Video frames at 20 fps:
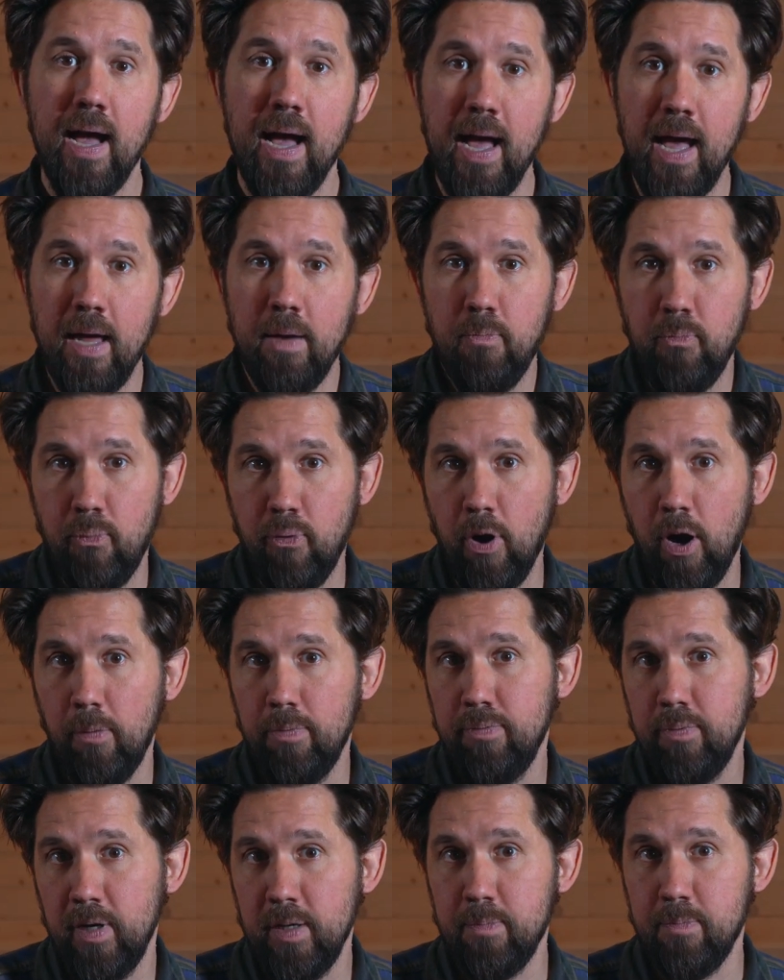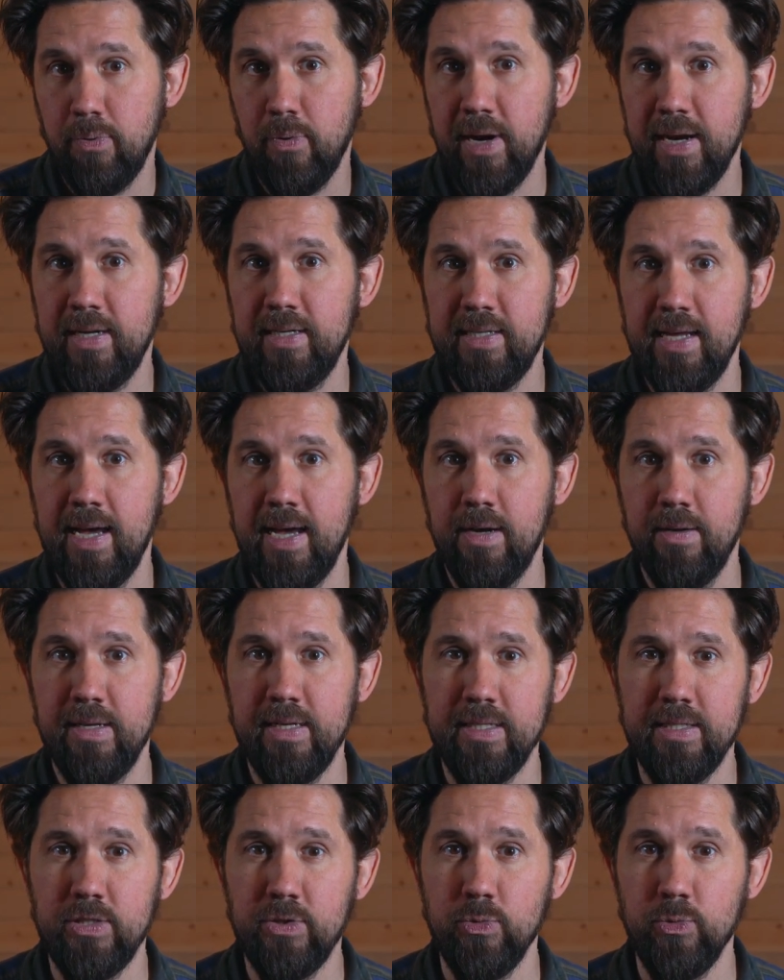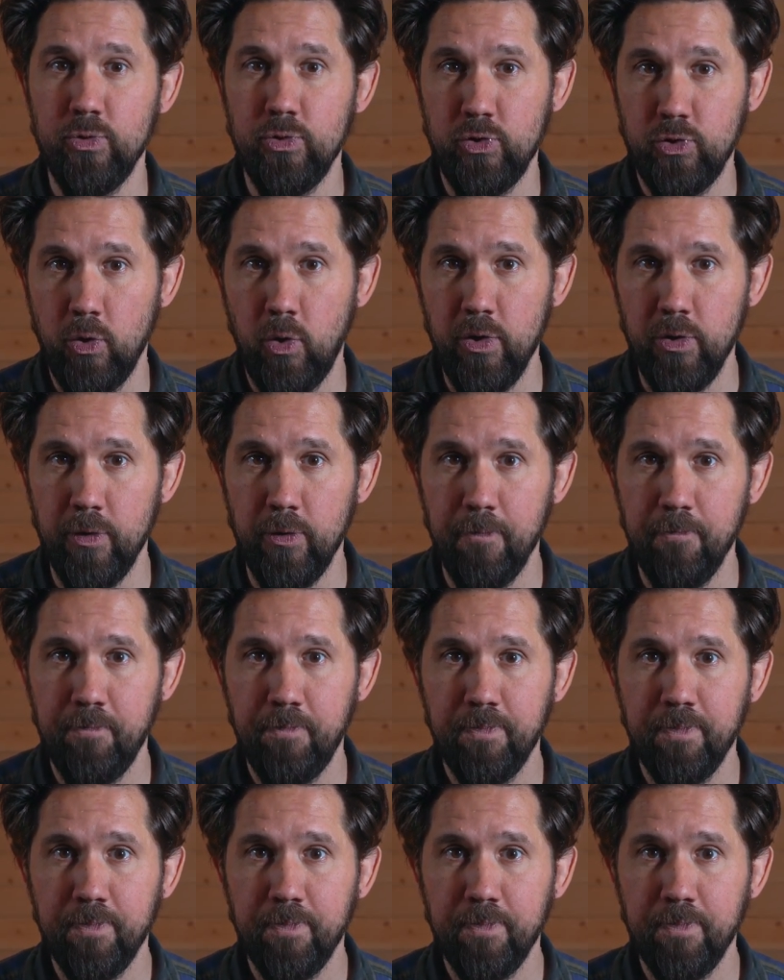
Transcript: and probably break down into soil.